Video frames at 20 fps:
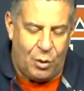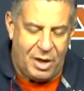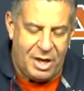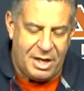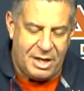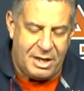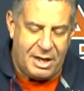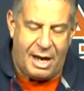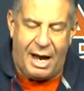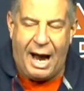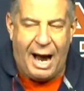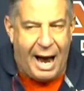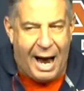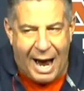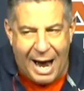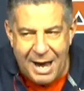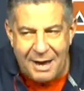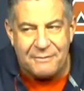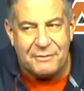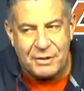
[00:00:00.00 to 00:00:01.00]
week.
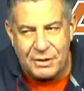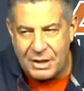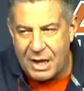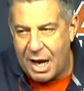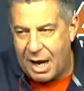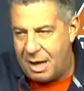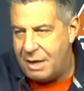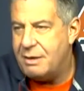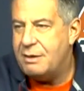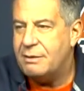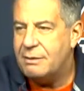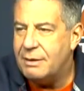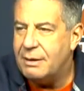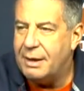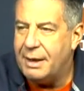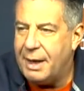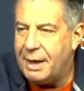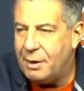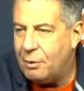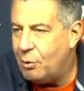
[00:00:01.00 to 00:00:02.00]
I have said,
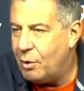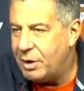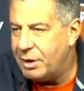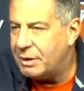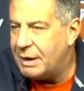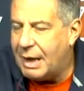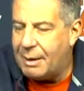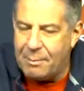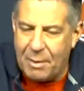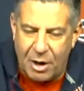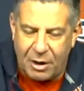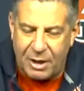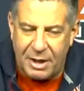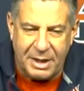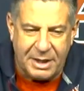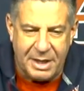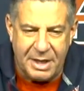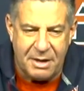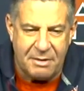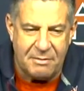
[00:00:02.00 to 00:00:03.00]
and I don't want to, I'm not going
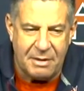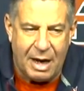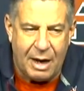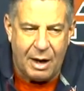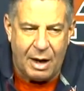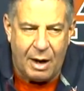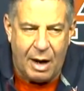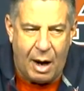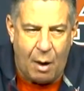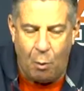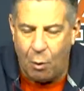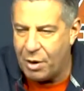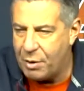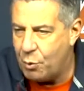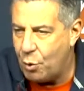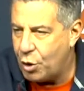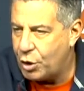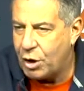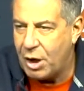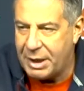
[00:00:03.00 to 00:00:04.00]
to get in, I want to
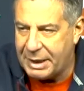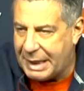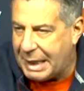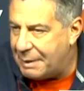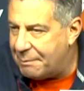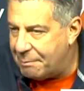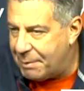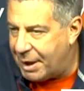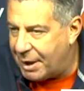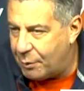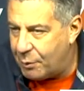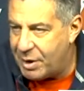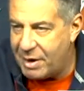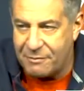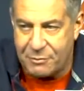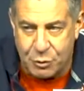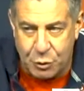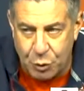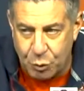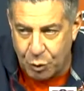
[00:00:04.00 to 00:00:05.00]
work on getting better. We
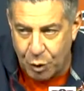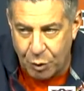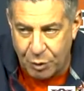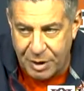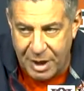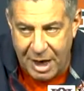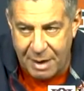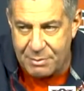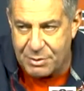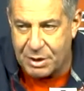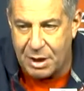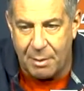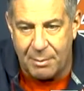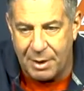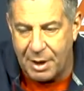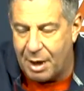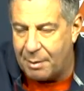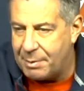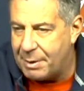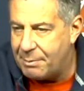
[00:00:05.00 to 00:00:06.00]
have two road games
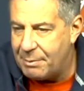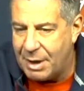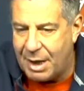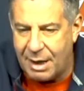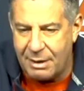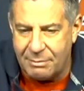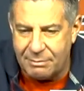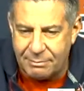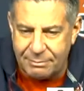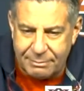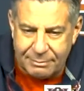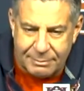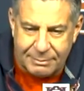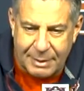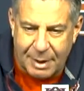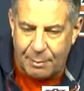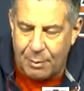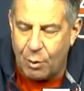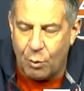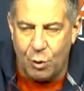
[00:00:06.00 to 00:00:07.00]
coming up.
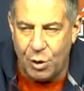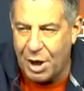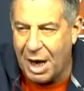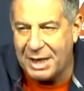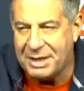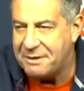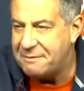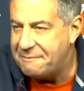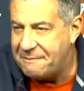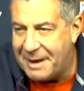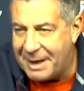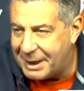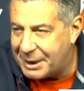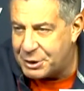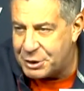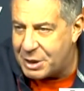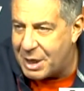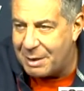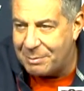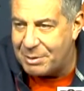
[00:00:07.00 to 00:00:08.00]
We're not defending a
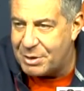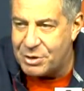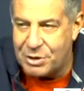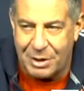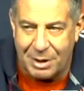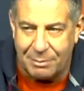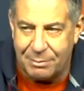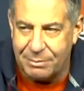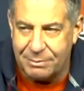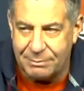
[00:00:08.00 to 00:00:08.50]
championship.